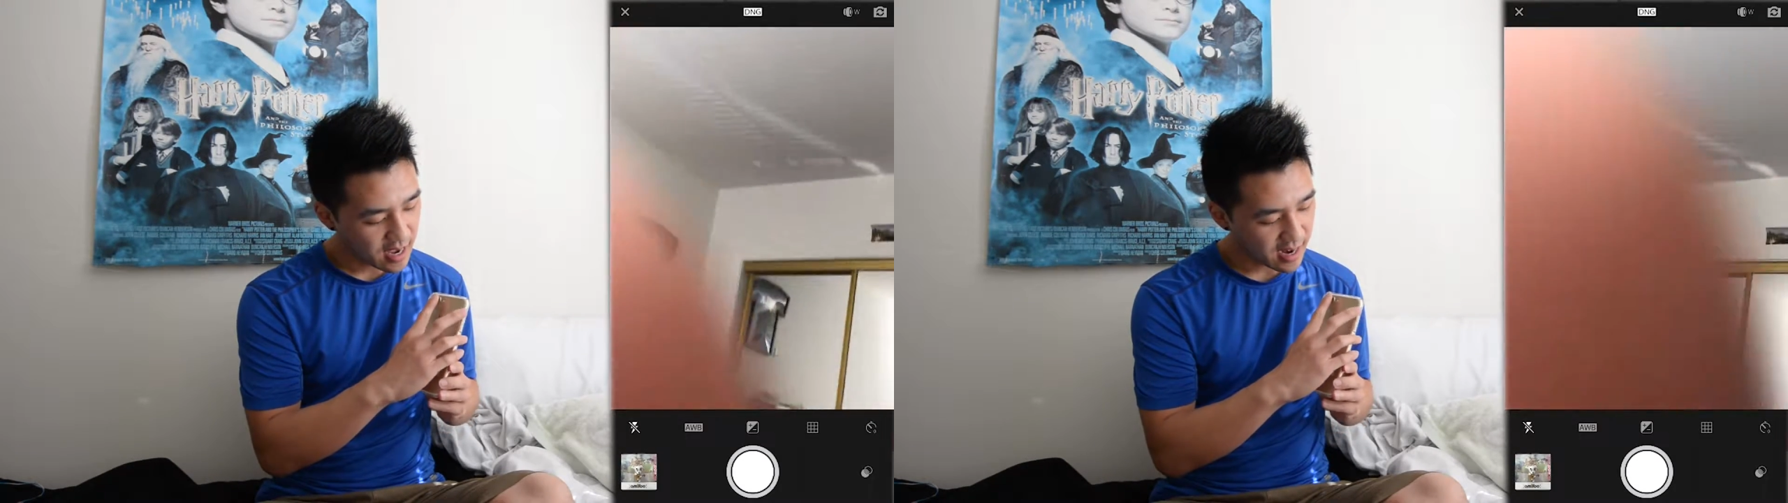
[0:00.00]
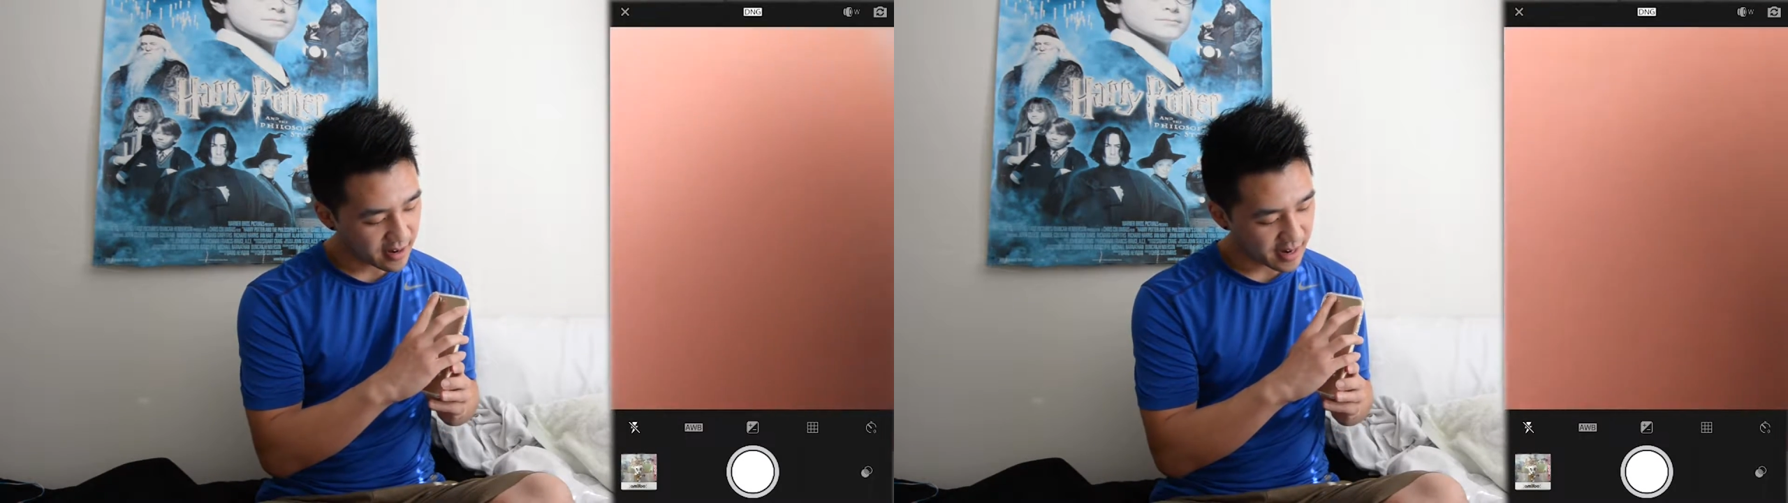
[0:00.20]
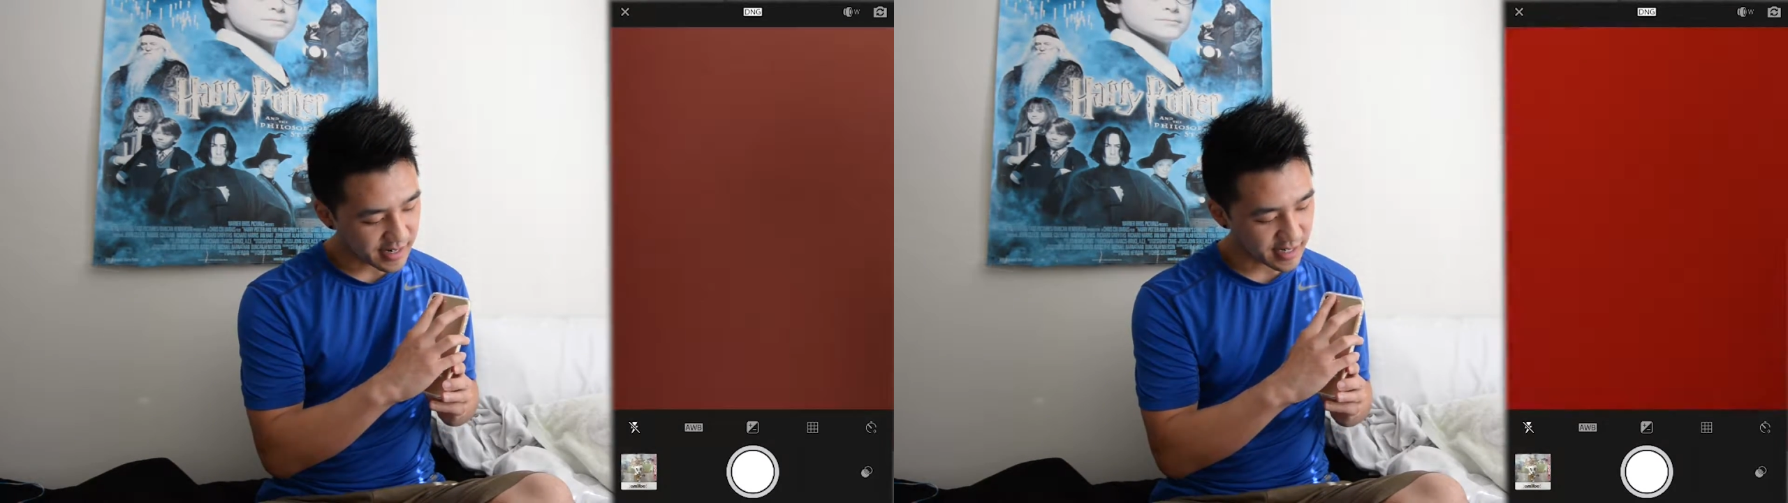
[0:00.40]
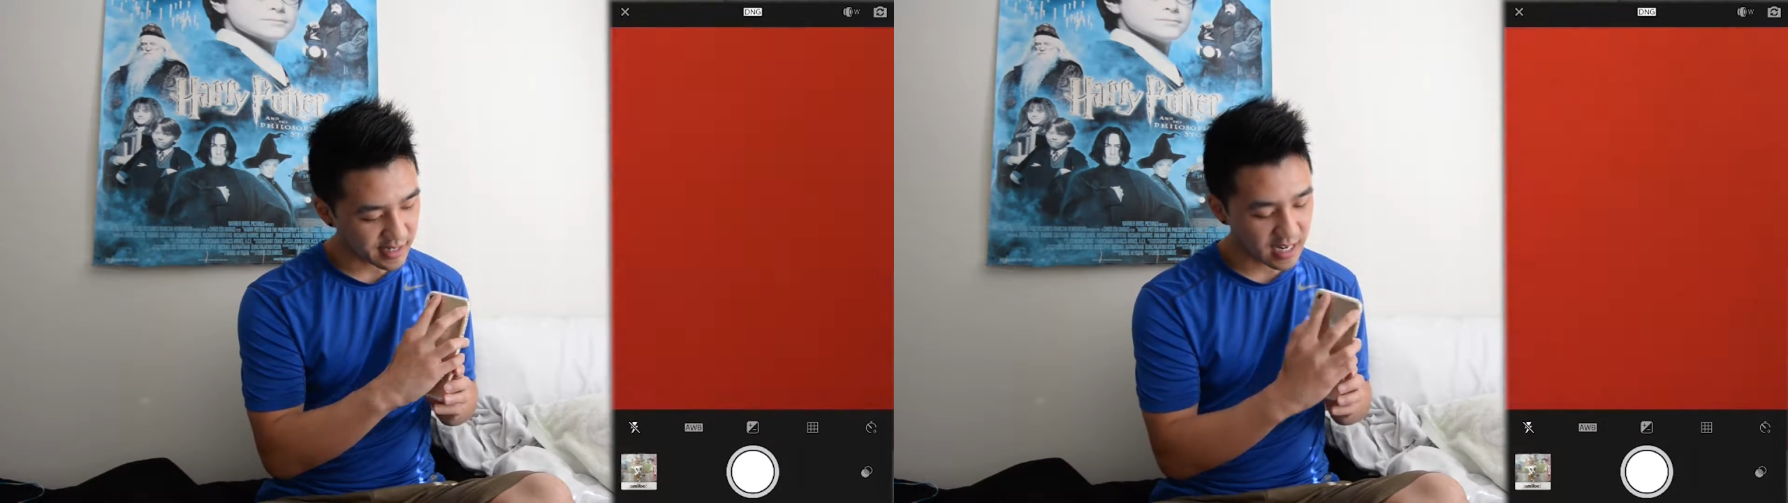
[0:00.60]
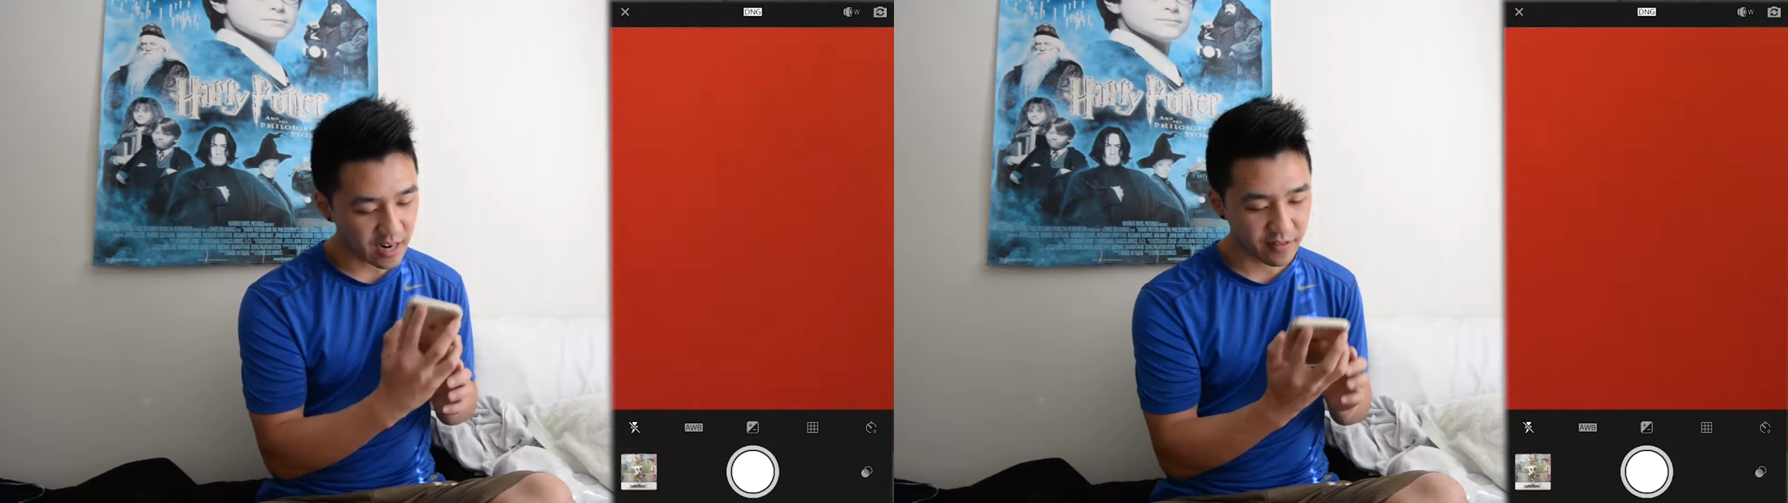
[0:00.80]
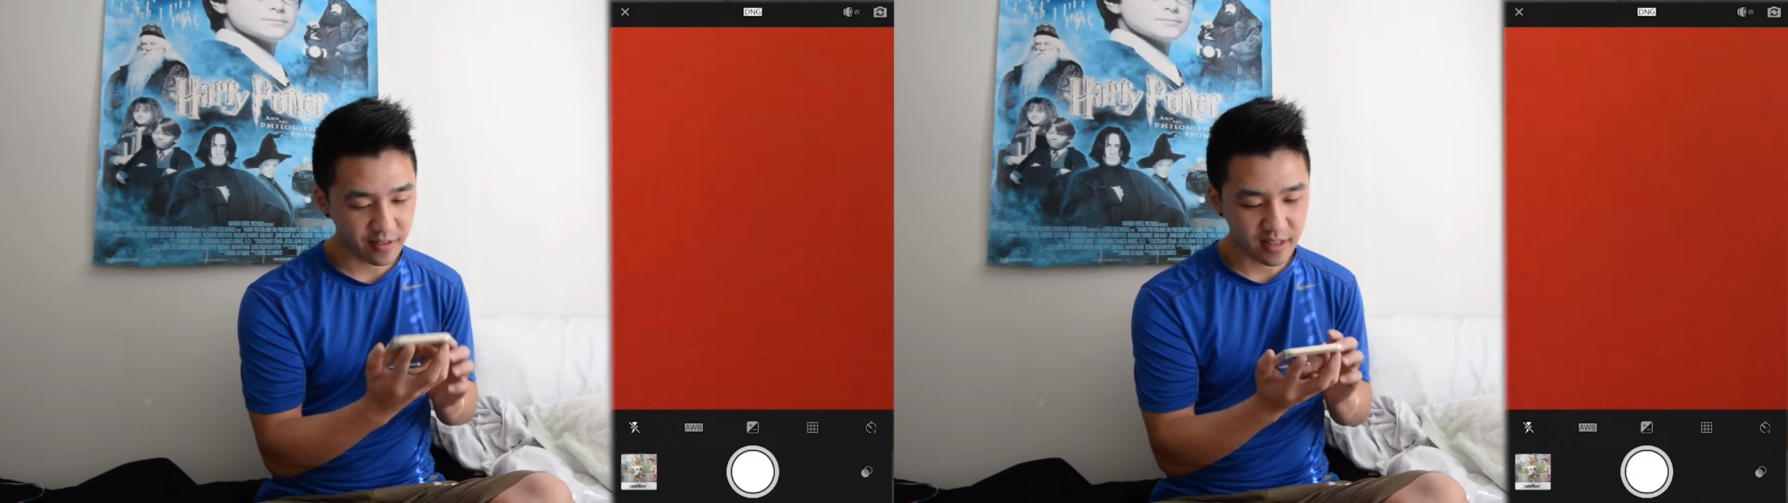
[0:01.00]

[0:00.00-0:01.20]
I could actually just cover